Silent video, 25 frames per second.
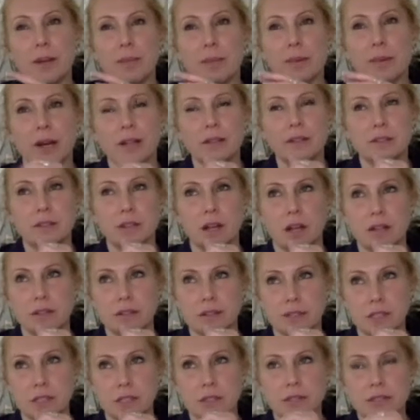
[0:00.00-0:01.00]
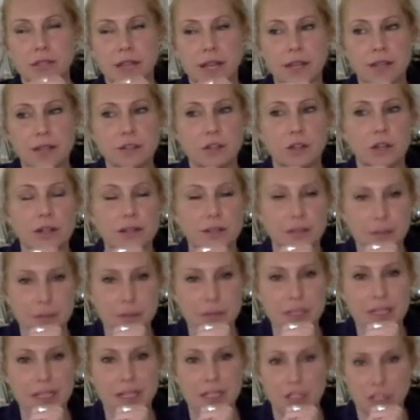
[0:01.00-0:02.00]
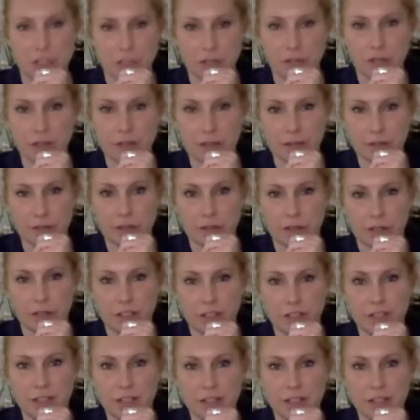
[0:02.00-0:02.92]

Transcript: but I'd still say it's got its limitations outside.